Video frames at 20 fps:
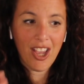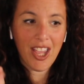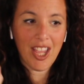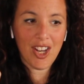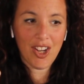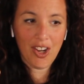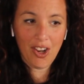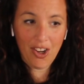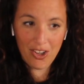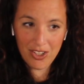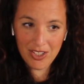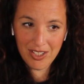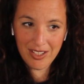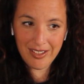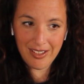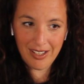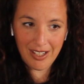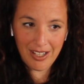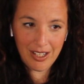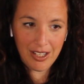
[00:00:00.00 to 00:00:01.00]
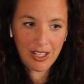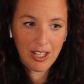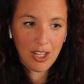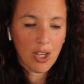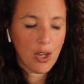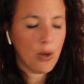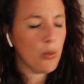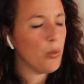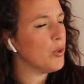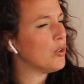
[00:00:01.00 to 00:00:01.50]
in a concert
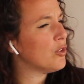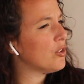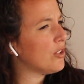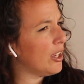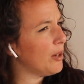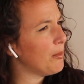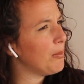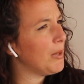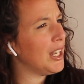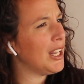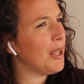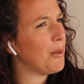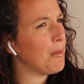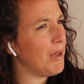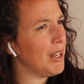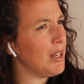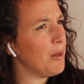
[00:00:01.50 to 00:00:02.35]
with so many